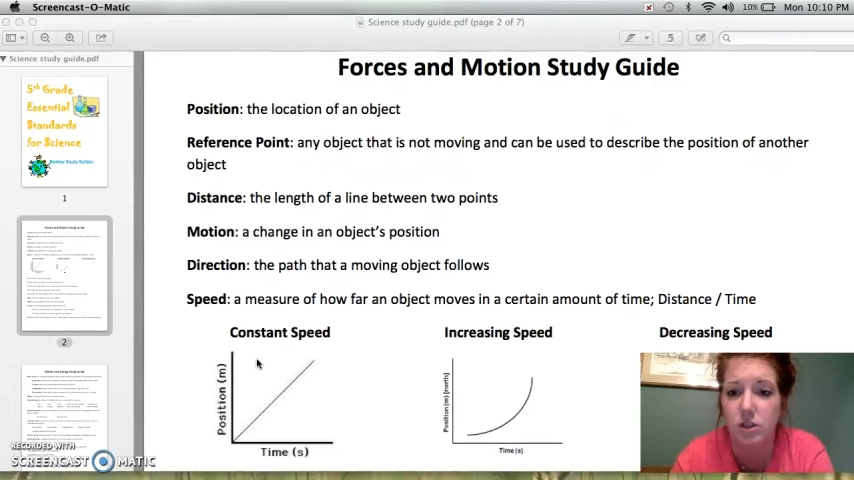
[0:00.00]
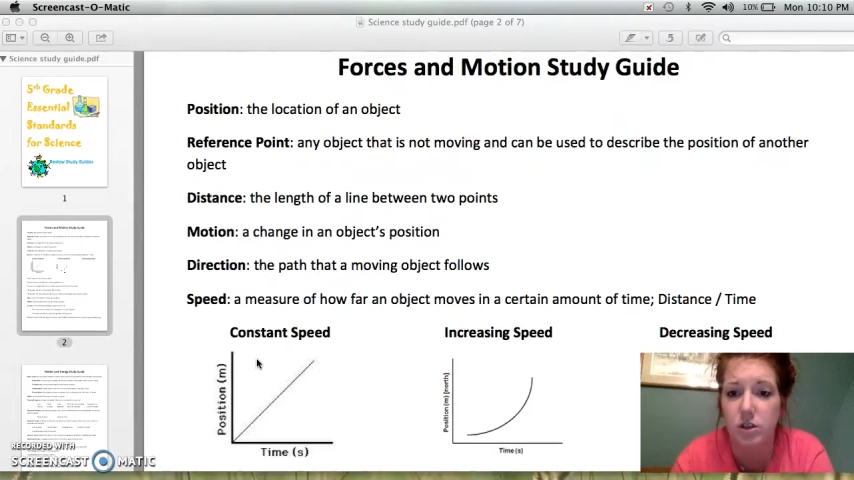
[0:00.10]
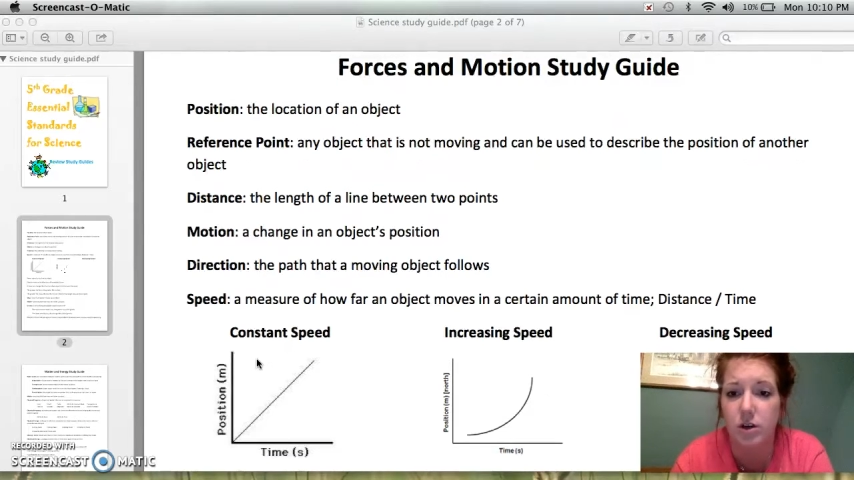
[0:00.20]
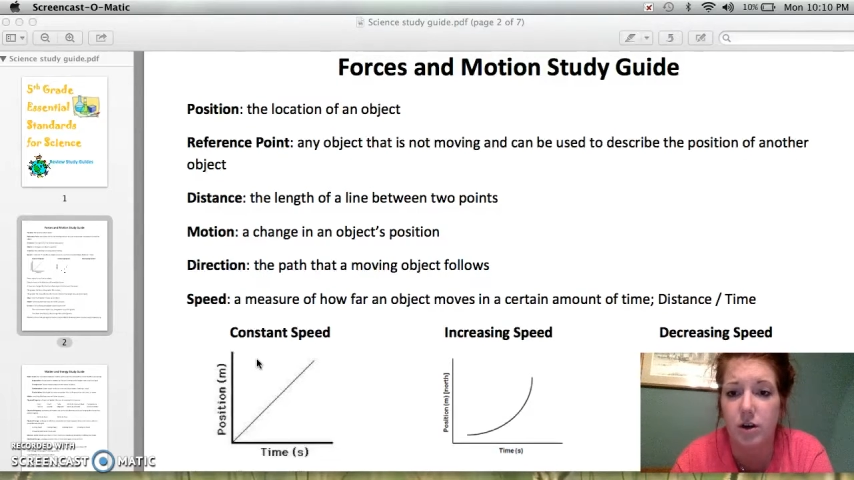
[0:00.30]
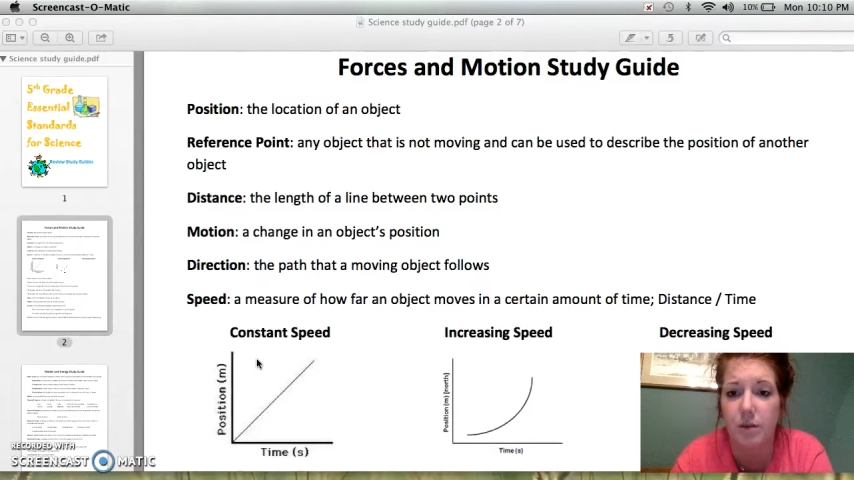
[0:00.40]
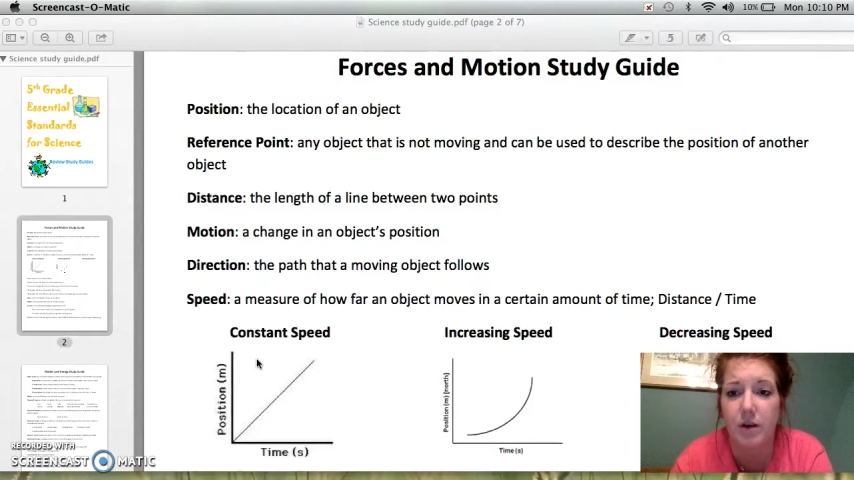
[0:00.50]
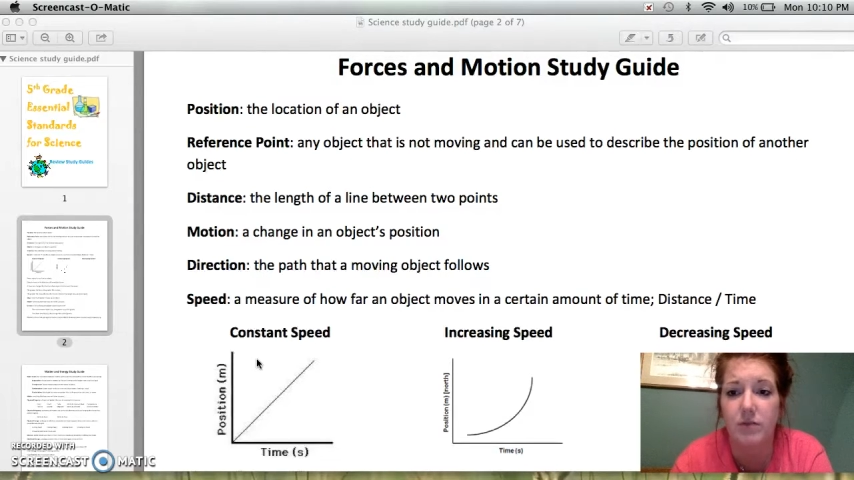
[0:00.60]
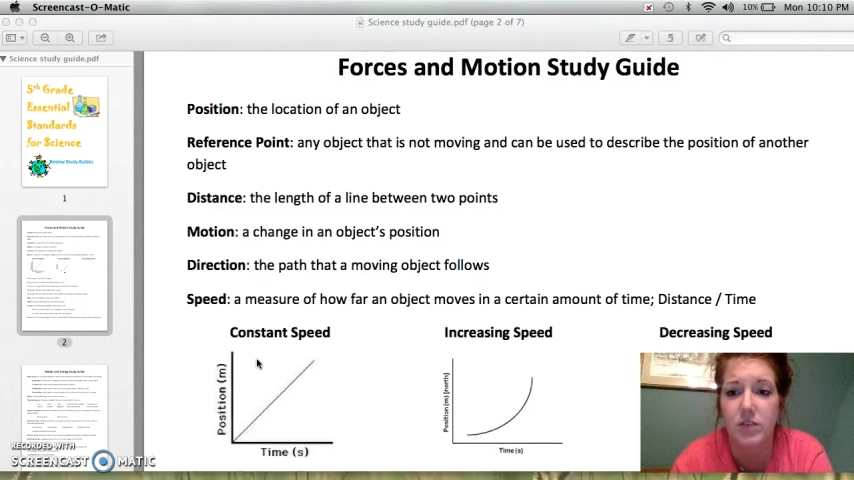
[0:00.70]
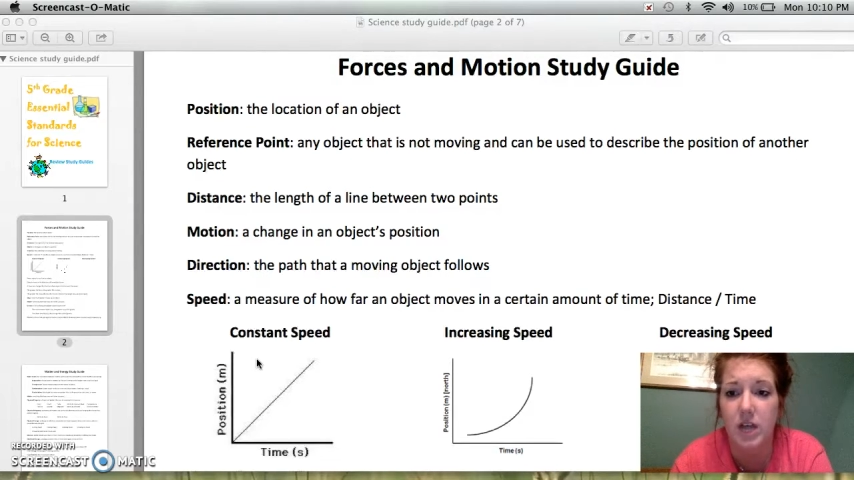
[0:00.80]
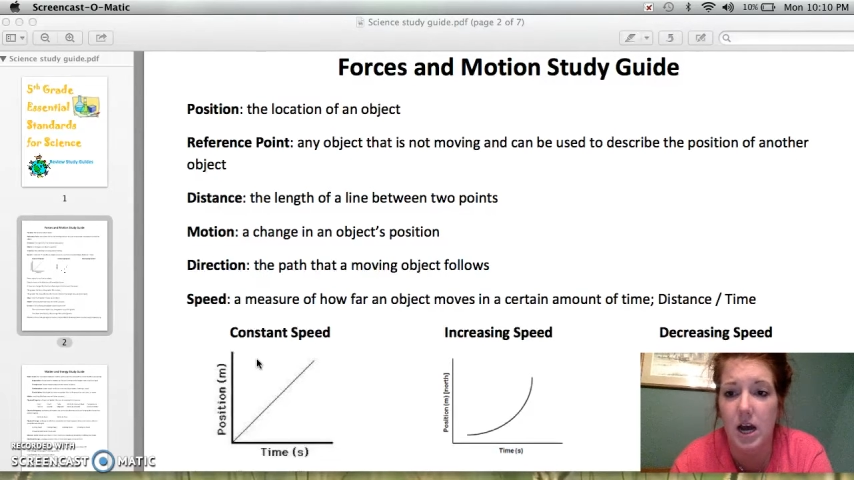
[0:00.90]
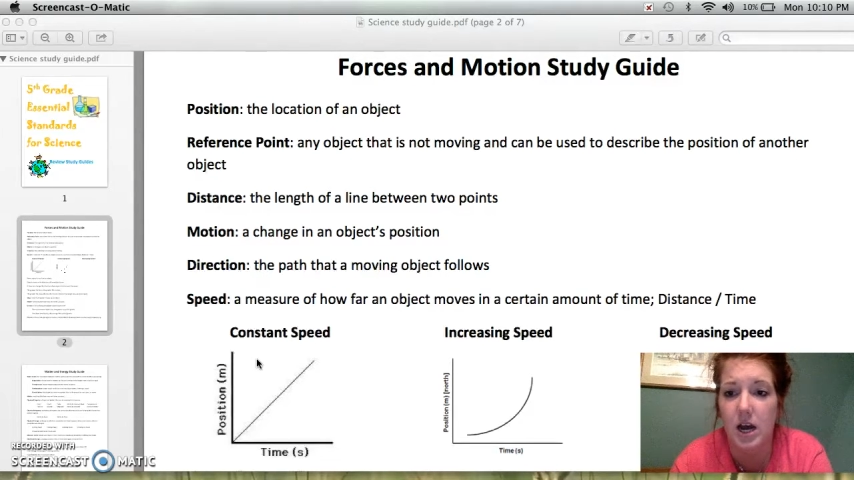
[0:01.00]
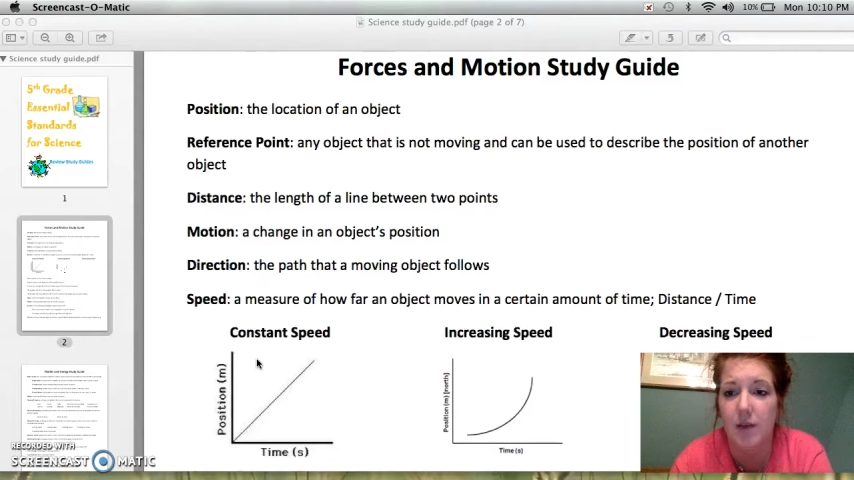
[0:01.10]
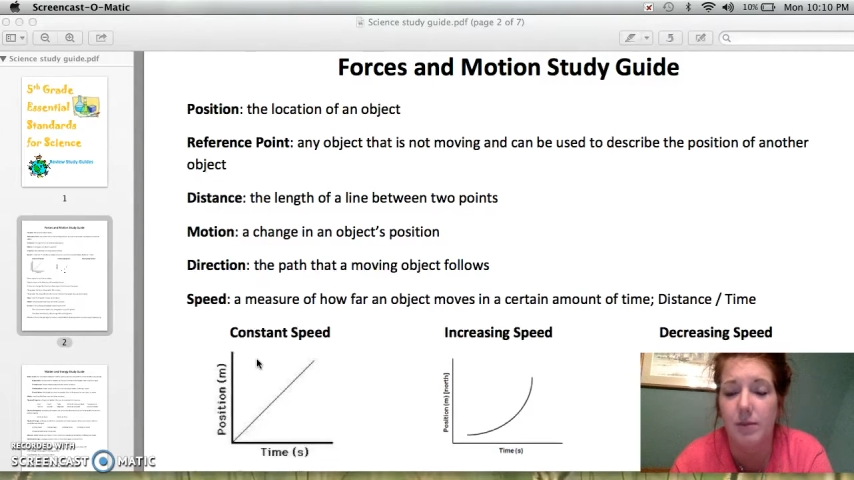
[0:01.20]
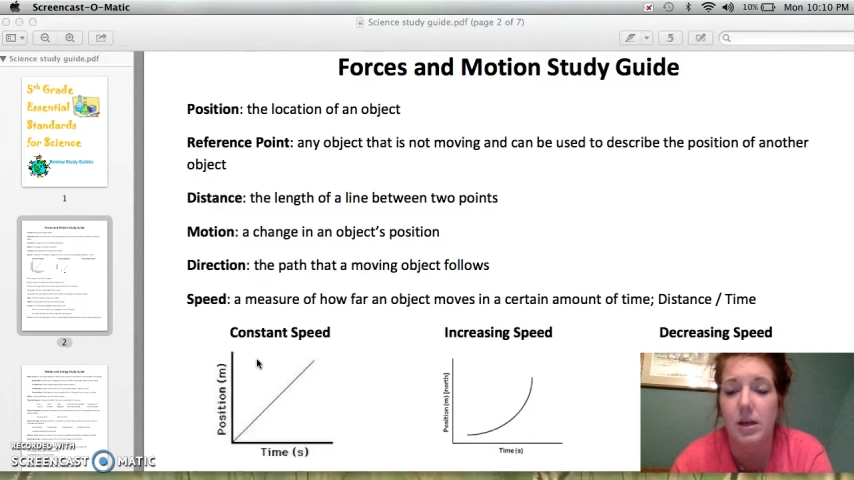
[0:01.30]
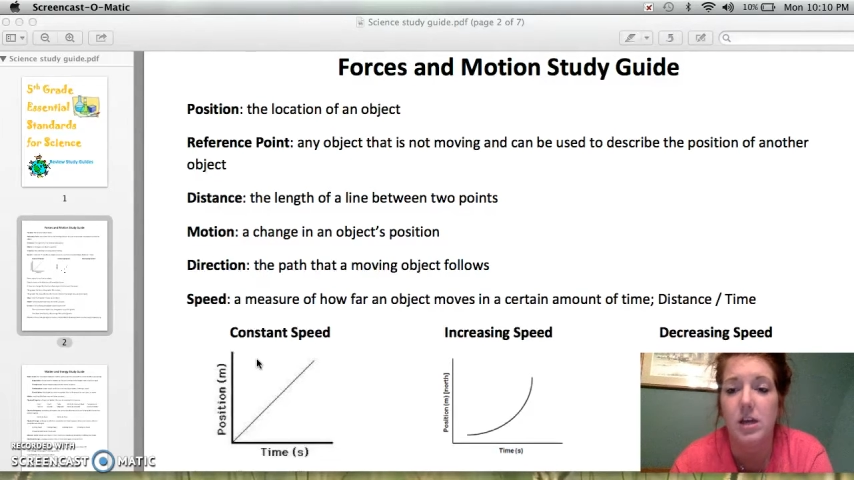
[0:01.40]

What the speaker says: a certain amount of time.